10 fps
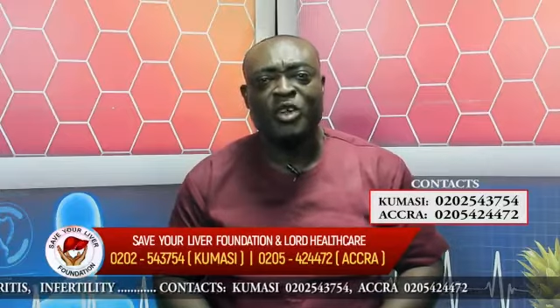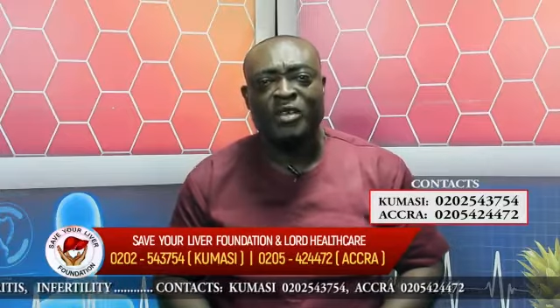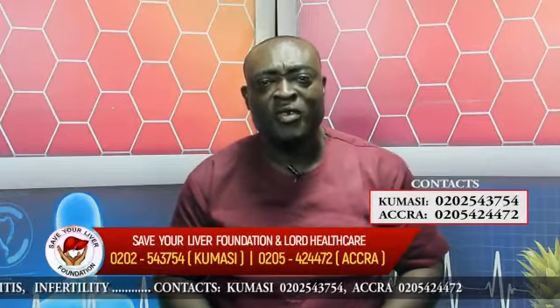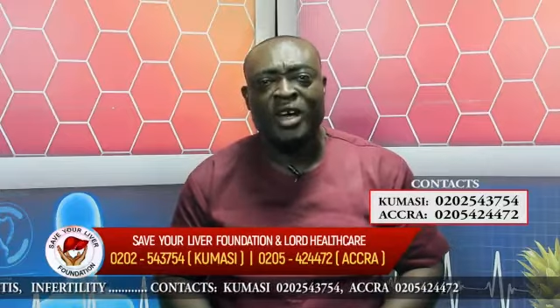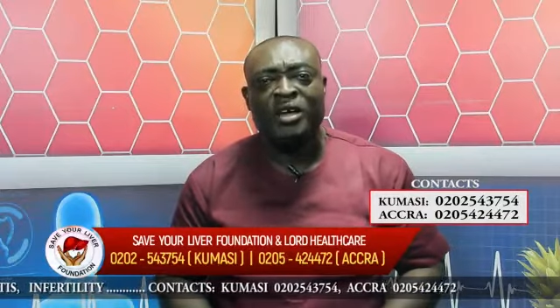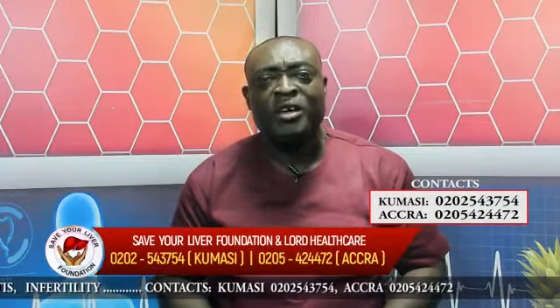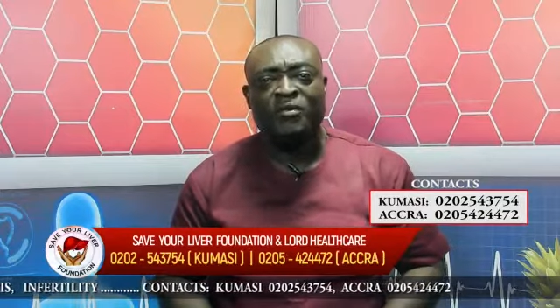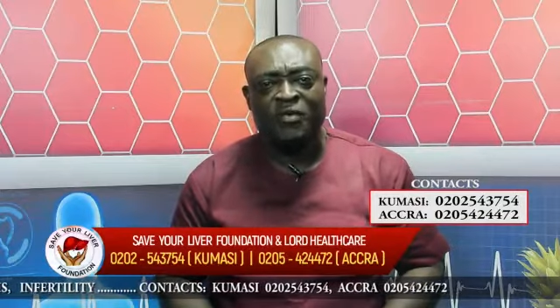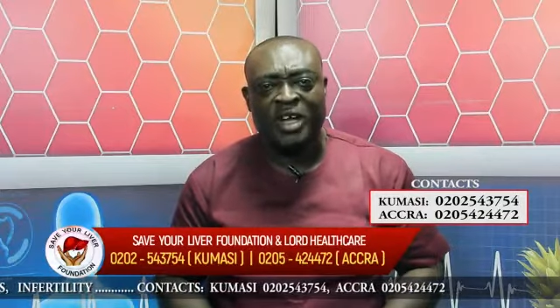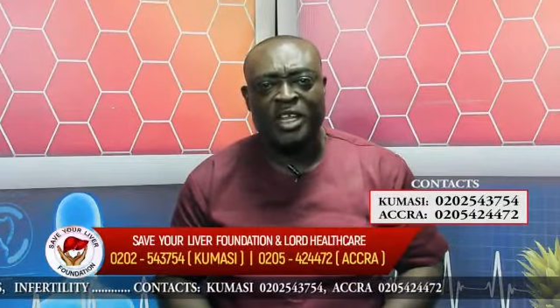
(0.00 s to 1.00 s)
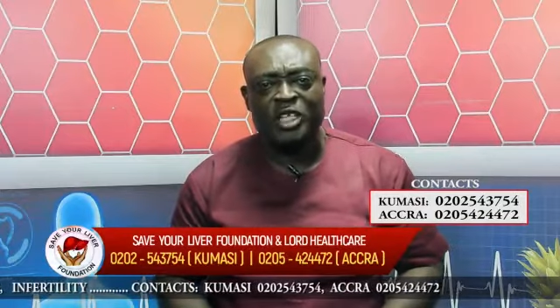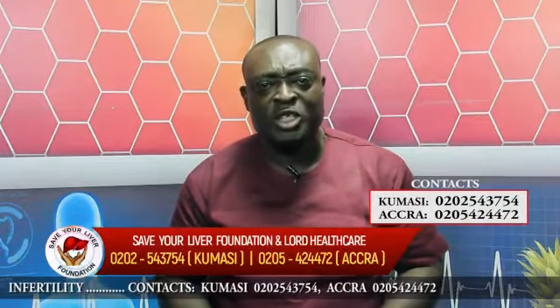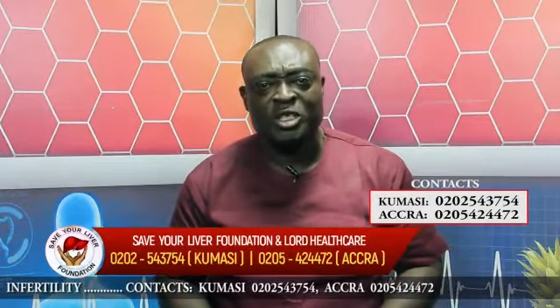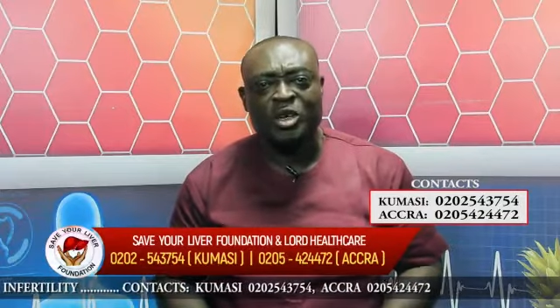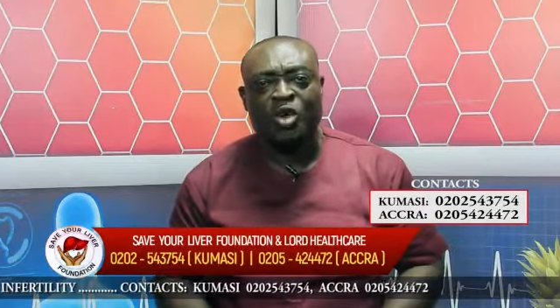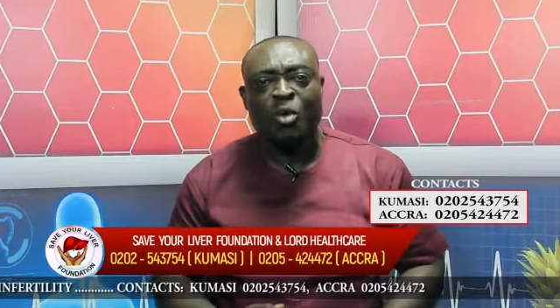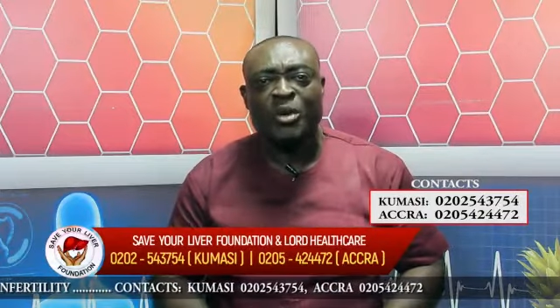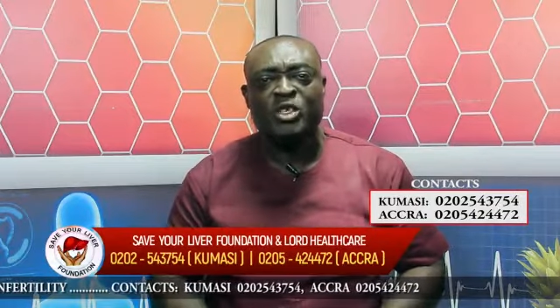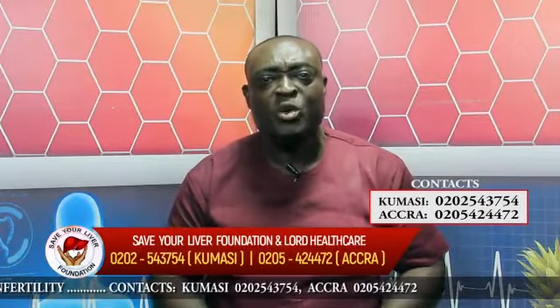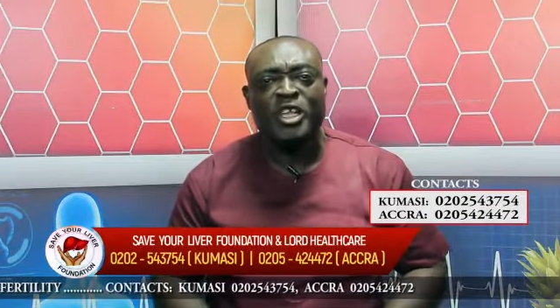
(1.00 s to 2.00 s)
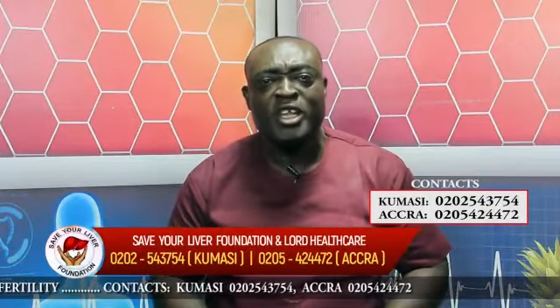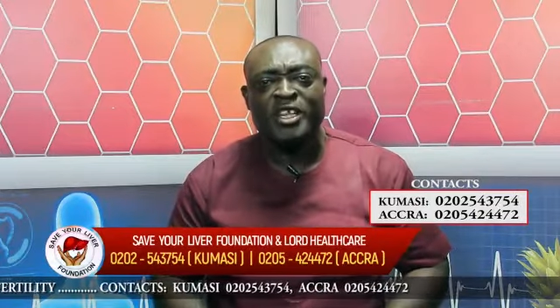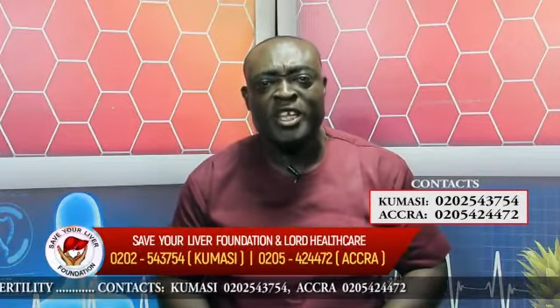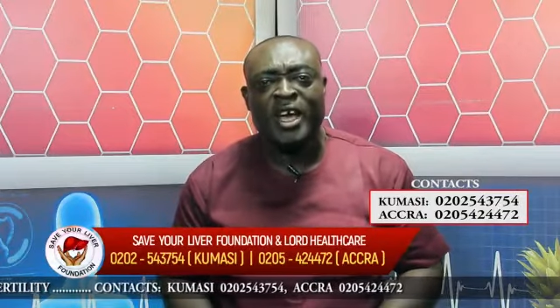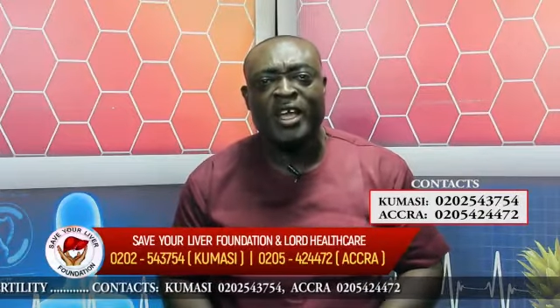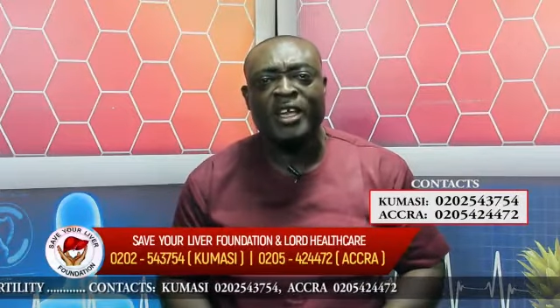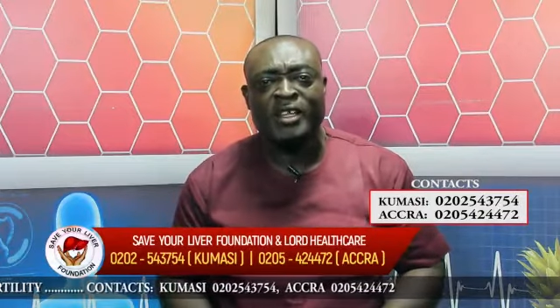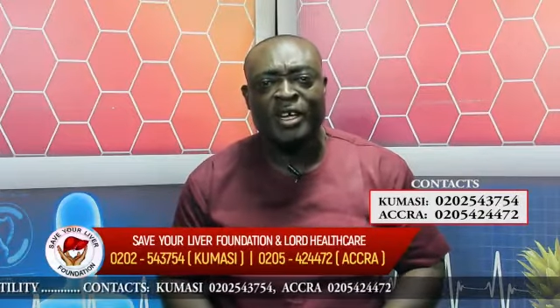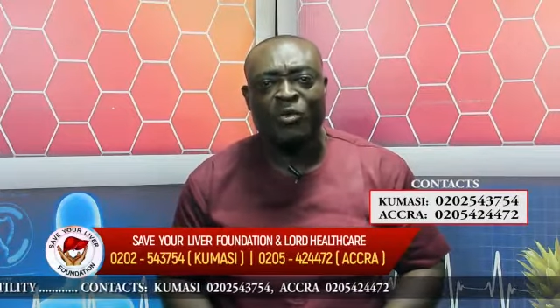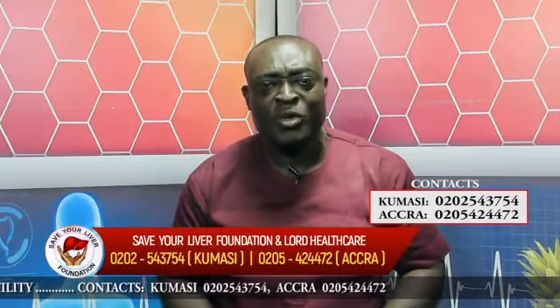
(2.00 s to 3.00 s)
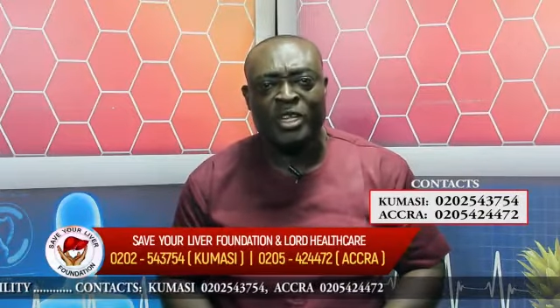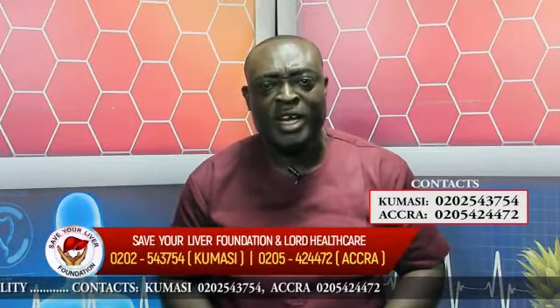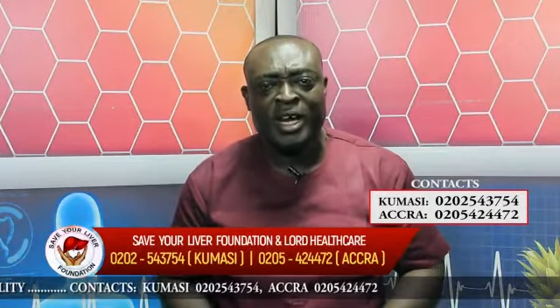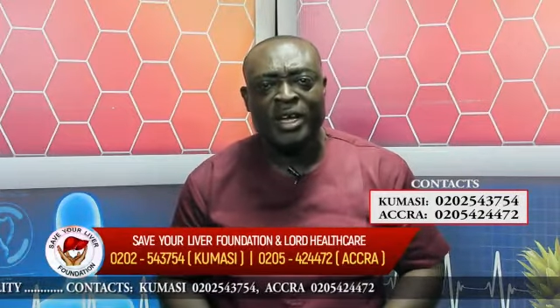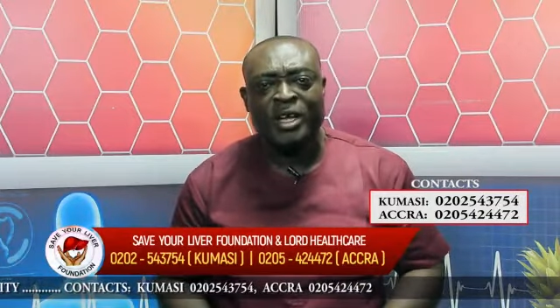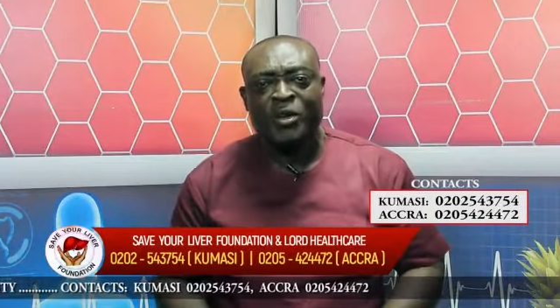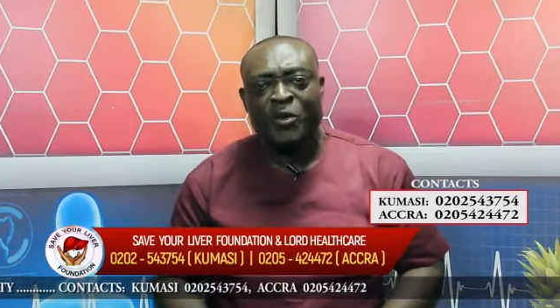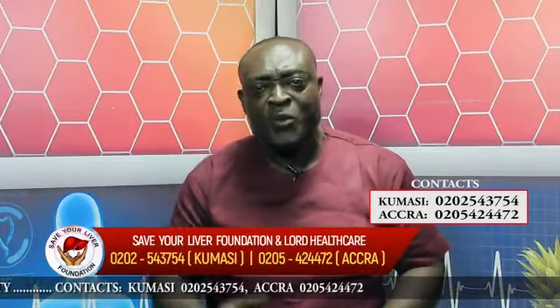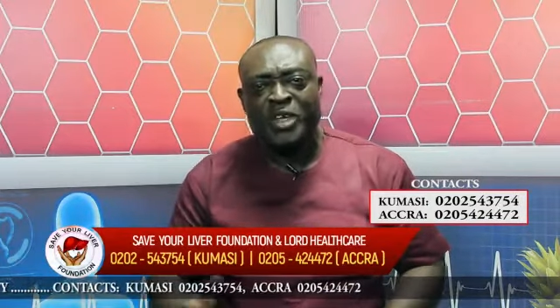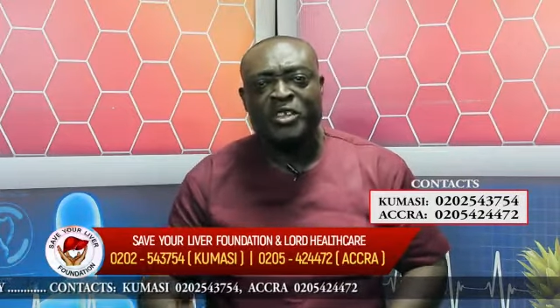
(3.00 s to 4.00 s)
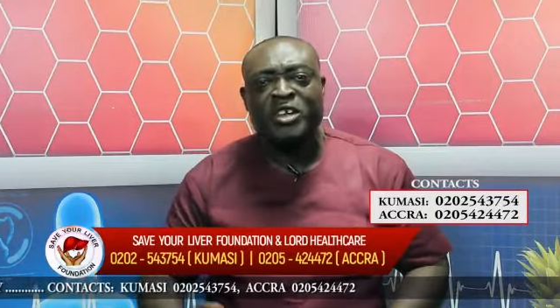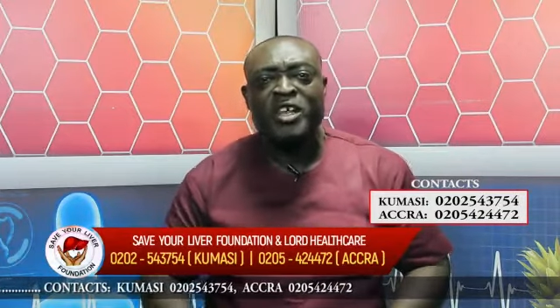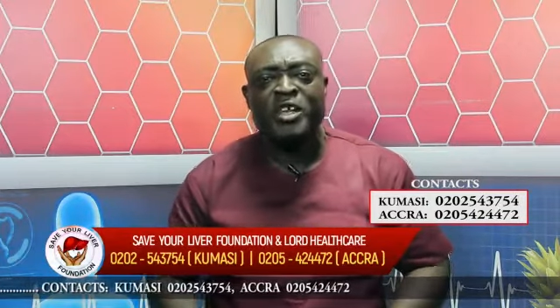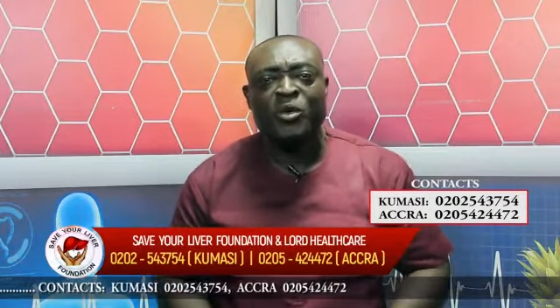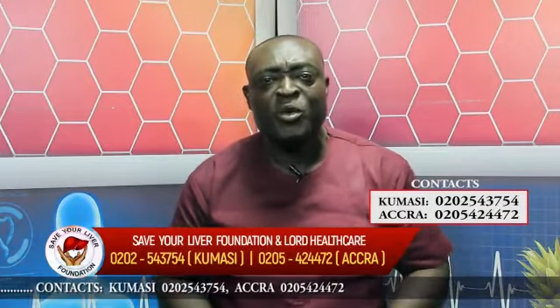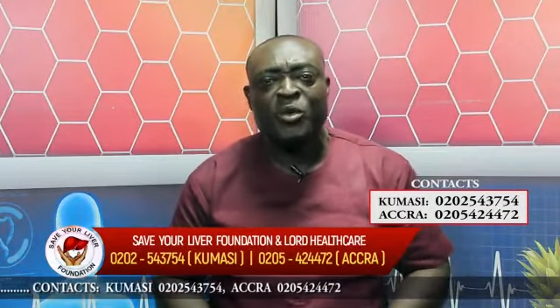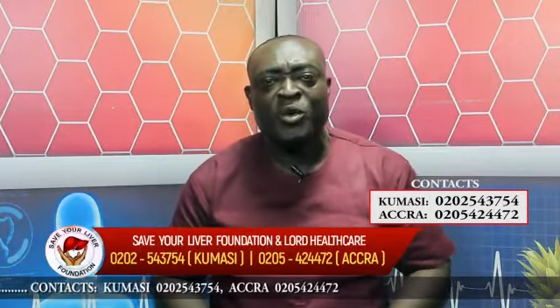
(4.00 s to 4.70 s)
Your Liver Foundation. Opa so near Jan in Ketamudia, free screen no,